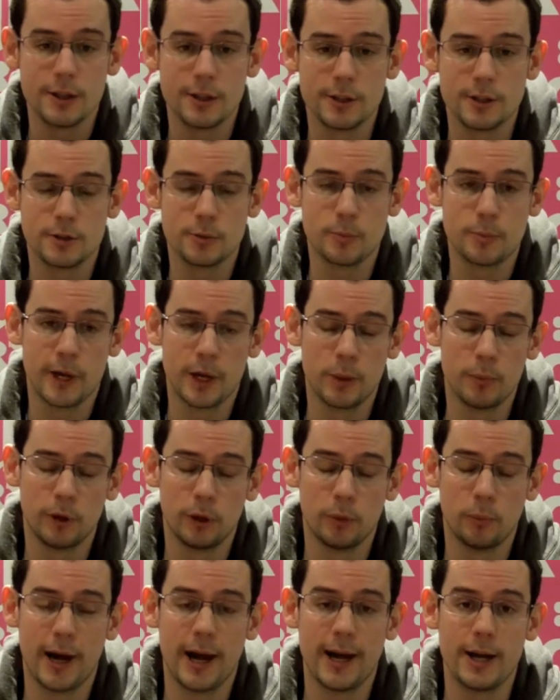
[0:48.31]
This is
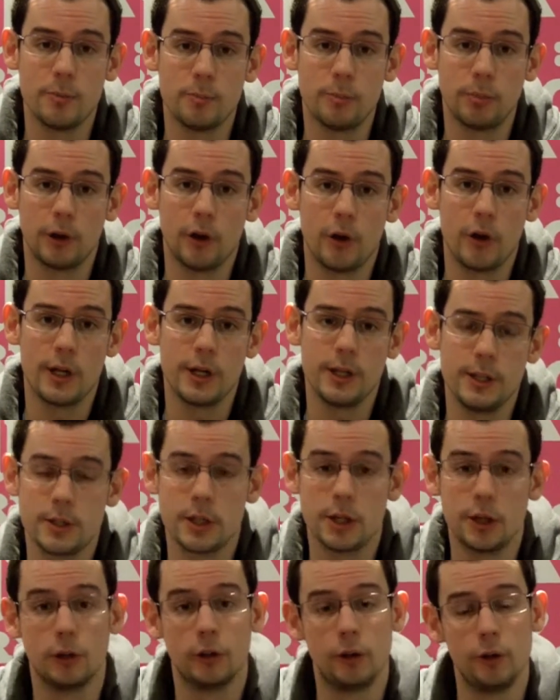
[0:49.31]
payable by
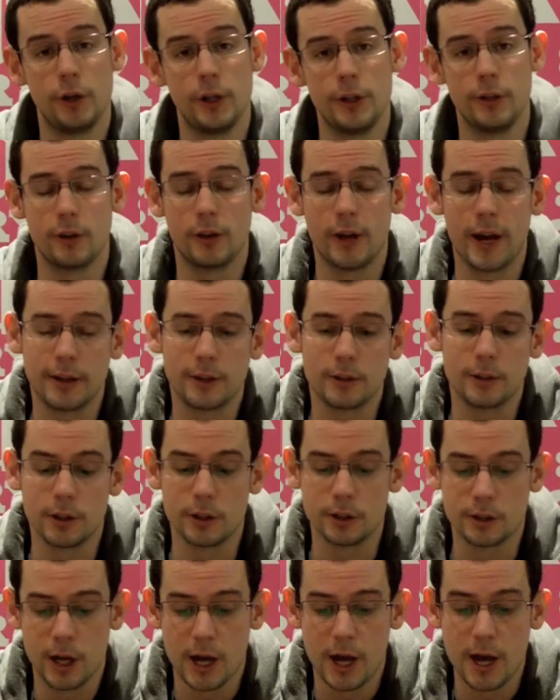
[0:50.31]
employees, including
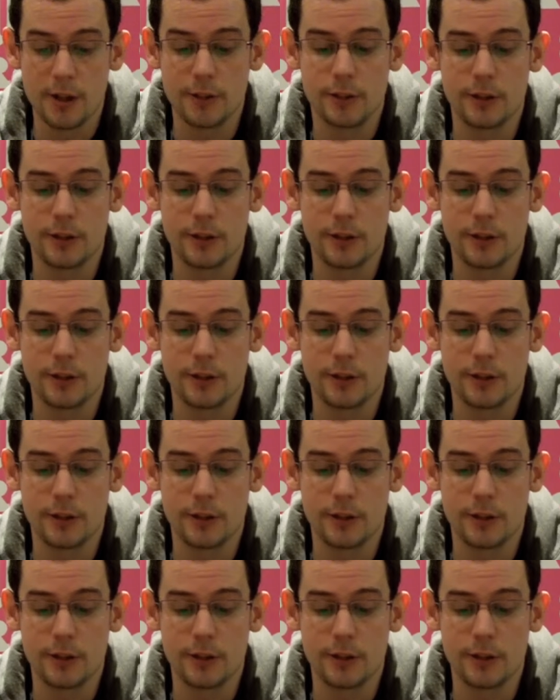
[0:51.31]
directors.